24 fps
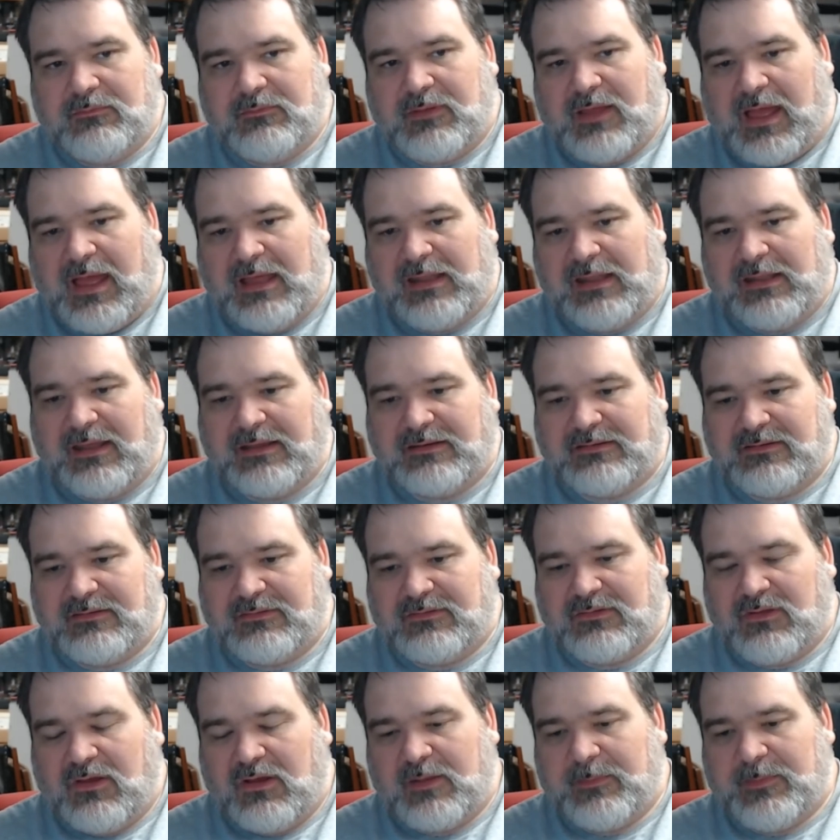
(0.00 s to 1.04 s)
like to
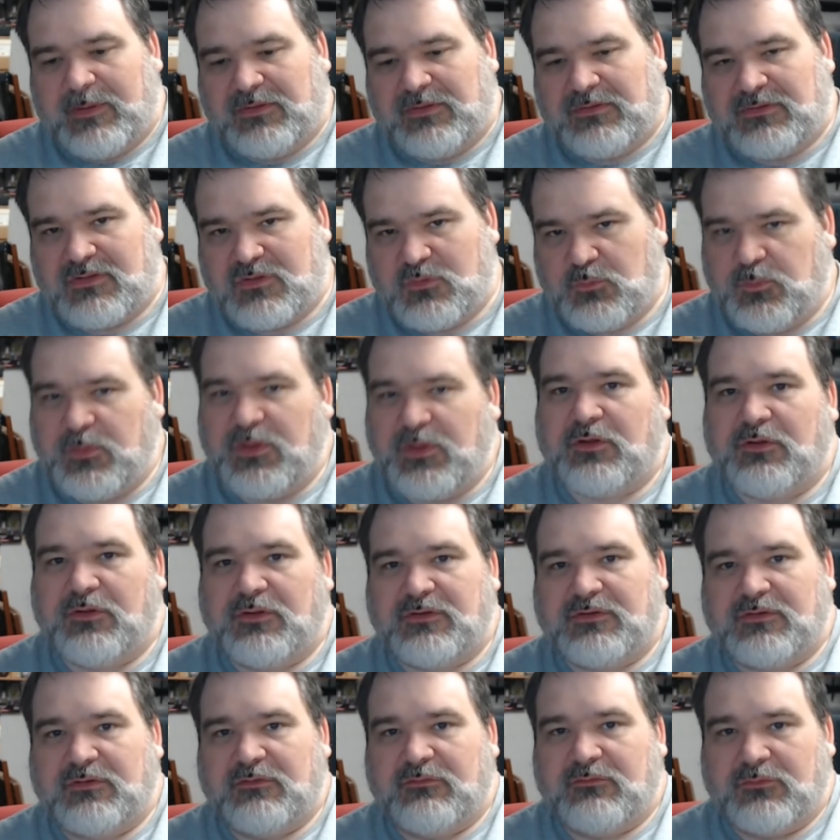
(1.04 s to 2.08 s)
talk about the
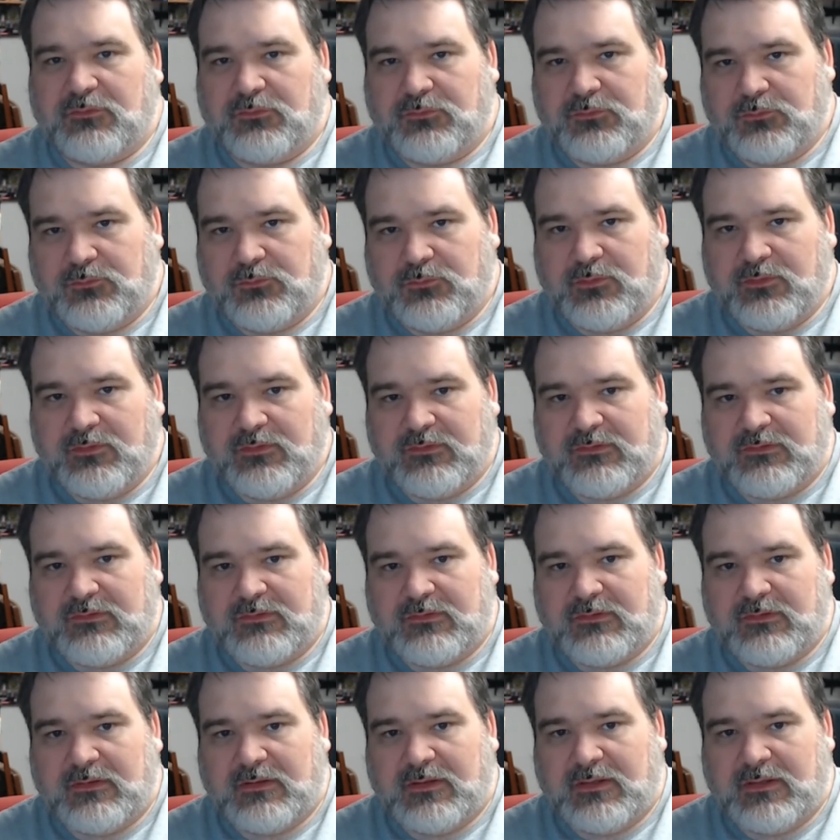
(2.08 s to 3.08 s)
spirit of the rules.